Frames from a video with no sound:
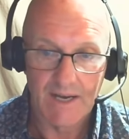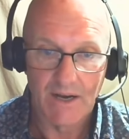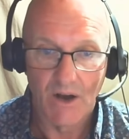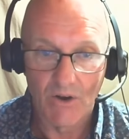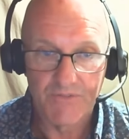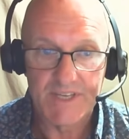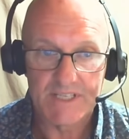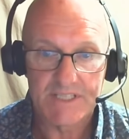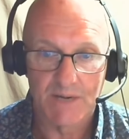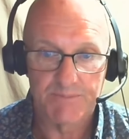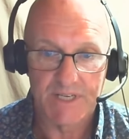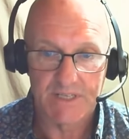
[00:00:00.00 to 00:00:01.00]
of this
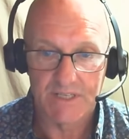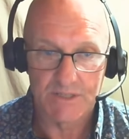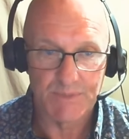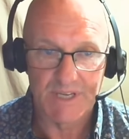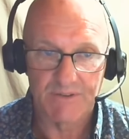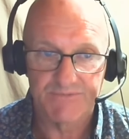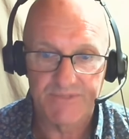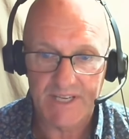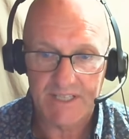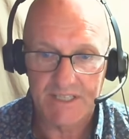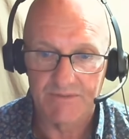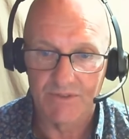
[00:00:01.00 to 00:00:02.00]
subject. And to be an
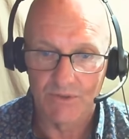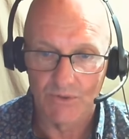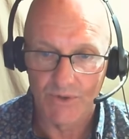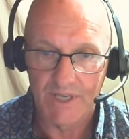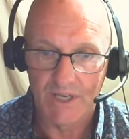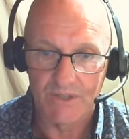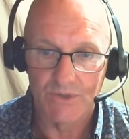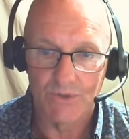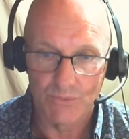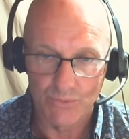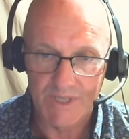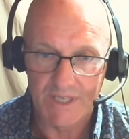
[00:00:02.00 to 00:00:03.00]
effective lawyer,
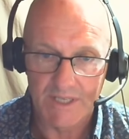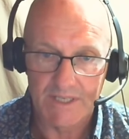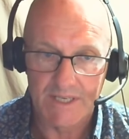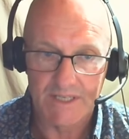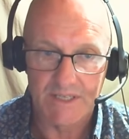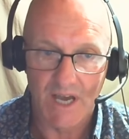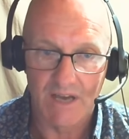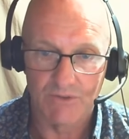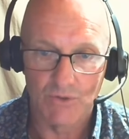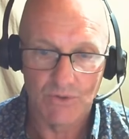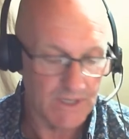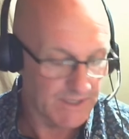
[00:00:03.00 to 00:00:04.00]
you really need to have
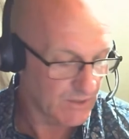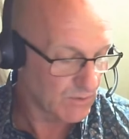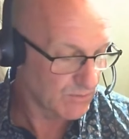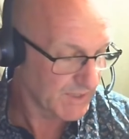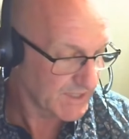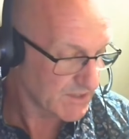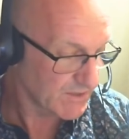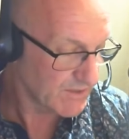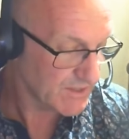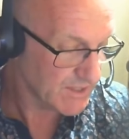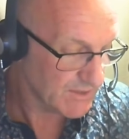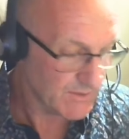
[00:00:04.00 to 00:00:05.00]
good legal
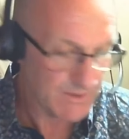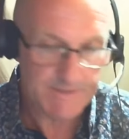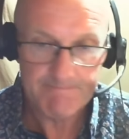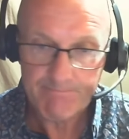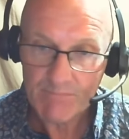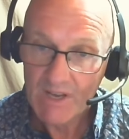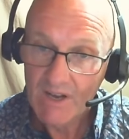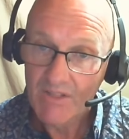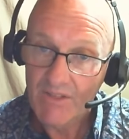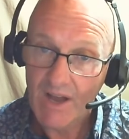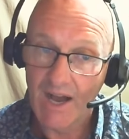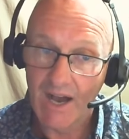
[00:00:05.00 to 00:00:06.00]
research skills.
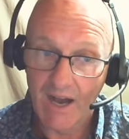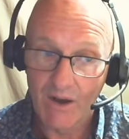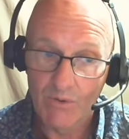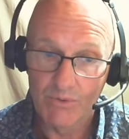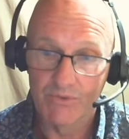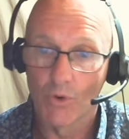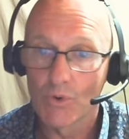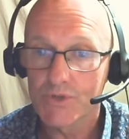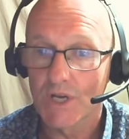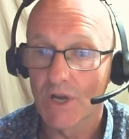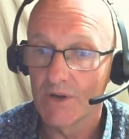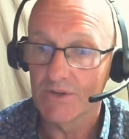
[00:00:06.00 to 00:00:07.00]
We're
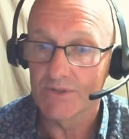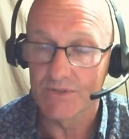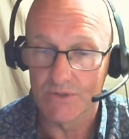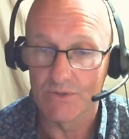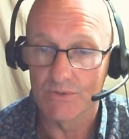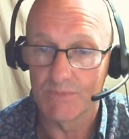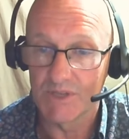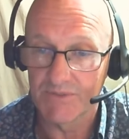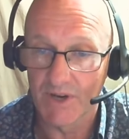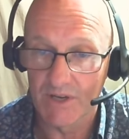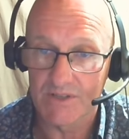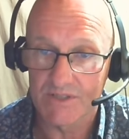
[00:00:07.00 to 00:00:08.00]
also going to be
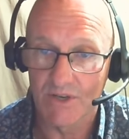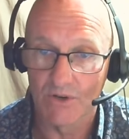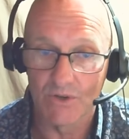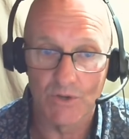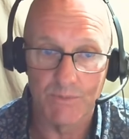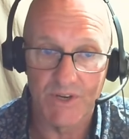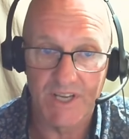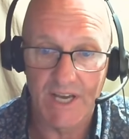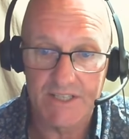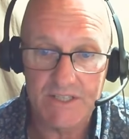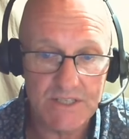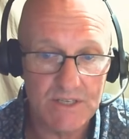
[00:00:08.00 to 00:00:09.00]
focusing on
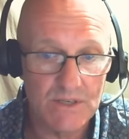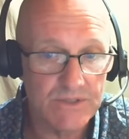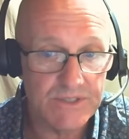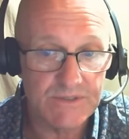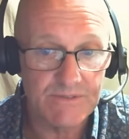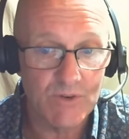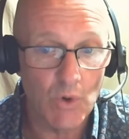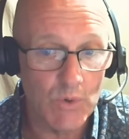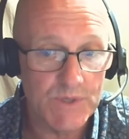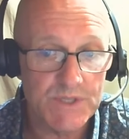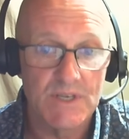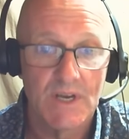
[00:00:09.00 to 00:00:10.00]
communication skills, of
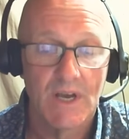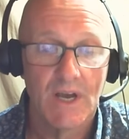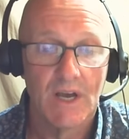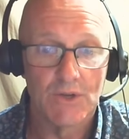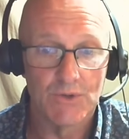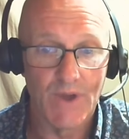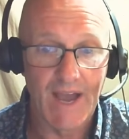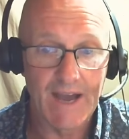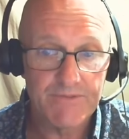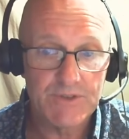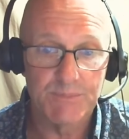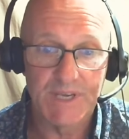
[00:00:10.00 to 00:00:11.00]
course. You
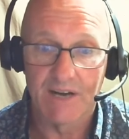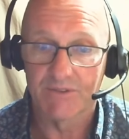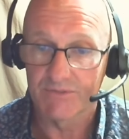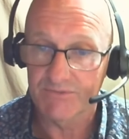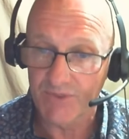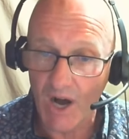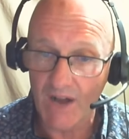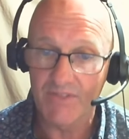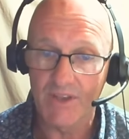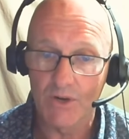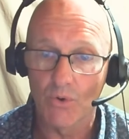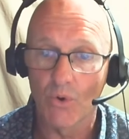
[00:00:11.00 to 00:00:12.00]
have to be able to find
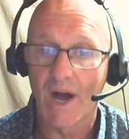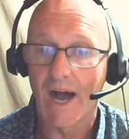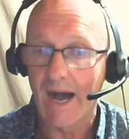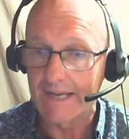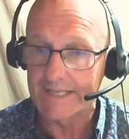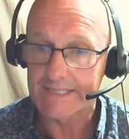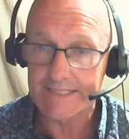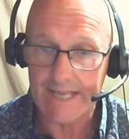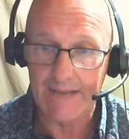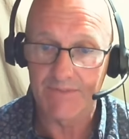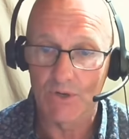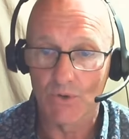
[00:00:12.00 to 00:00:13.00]
the law,
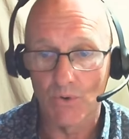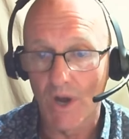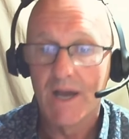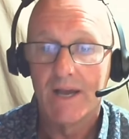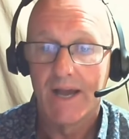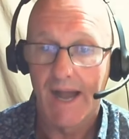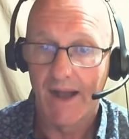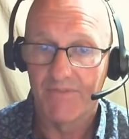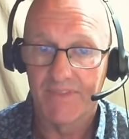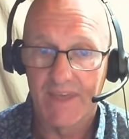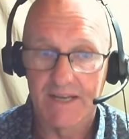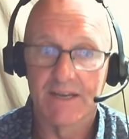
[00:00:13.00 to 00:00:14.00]
understand the law,
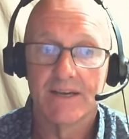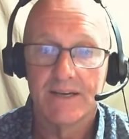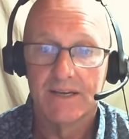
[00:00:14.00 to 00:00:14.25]
and then